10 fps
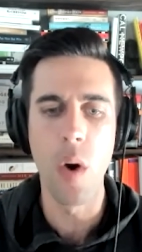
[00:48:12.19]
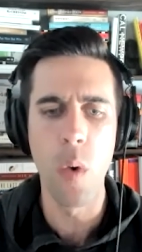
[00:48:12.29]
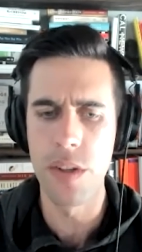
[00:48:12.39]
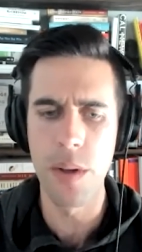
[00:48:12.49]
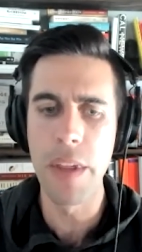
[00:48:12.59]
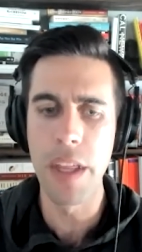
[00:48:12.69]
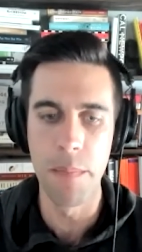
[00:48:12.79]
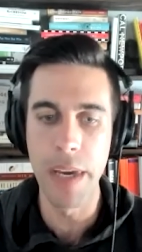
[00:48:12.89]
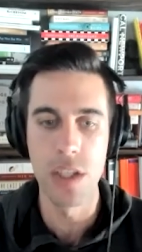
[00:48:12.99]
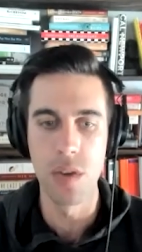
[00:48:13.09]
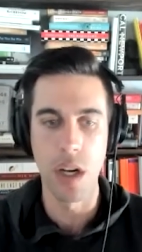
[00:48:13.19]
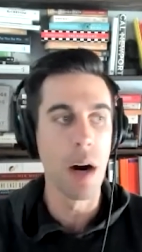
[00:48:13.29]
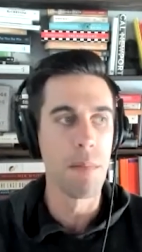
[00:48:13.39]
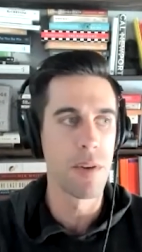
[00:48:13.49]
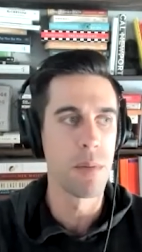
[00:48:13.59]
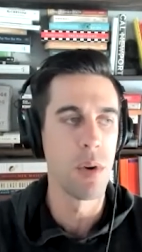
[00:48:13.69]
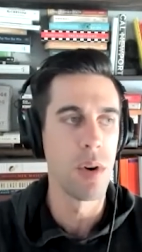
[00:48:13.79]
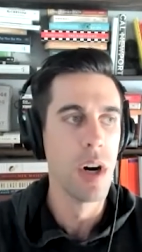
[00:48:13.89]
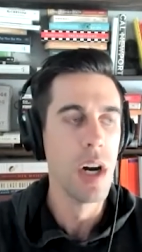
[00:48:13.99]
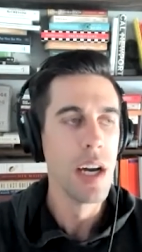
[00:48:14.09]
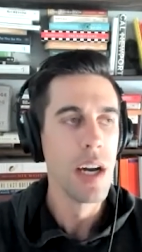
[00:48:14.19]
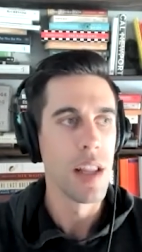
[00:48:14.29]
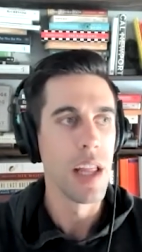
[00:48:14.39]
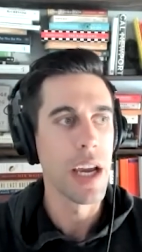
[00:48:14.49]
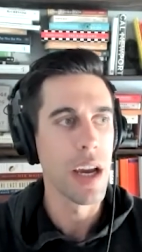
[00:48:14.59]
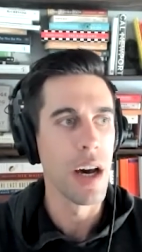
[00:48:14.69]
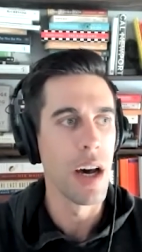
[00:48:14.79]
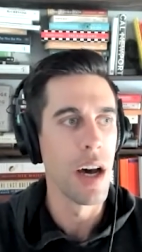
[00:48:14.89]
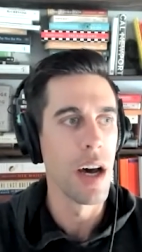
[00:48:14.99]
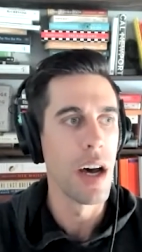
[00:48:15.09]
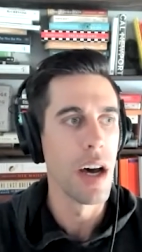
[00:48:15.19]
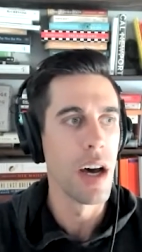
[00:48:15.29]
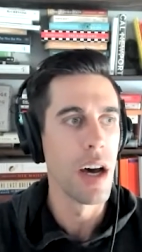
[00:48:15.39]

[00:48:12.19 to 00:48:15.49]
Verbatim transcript: or something that makes you uncomfortable like uh,